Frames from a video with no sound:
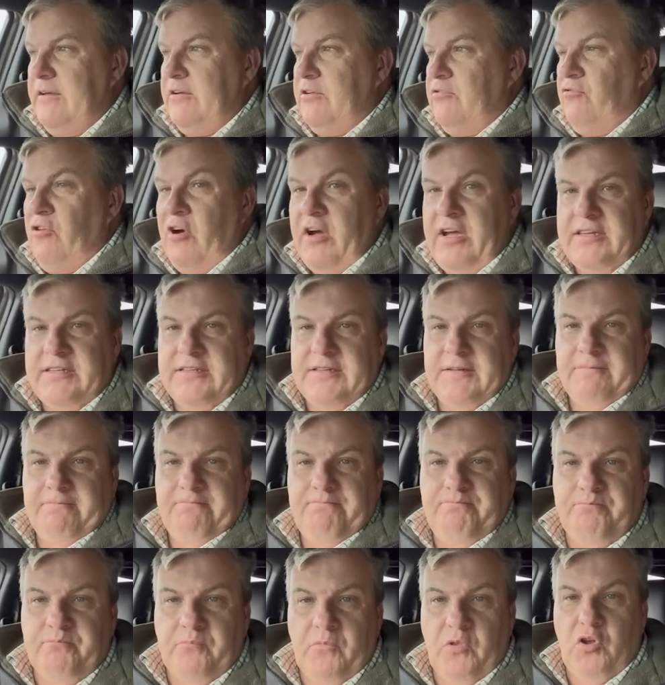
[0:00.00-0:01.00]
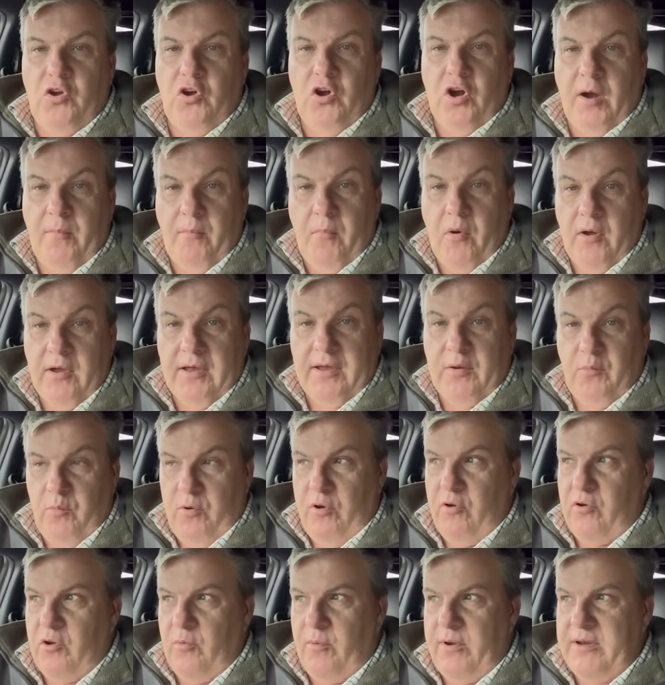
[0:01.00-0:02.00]
Right,
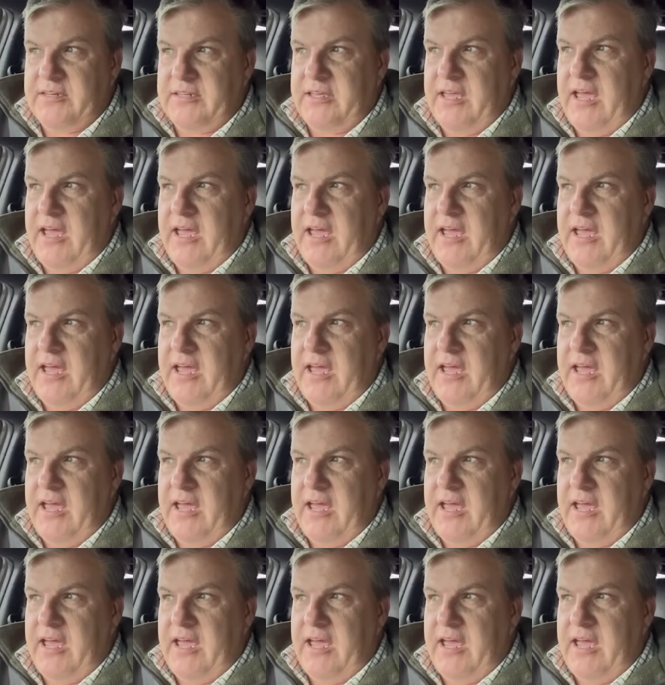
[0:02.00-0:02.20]
we're on our way to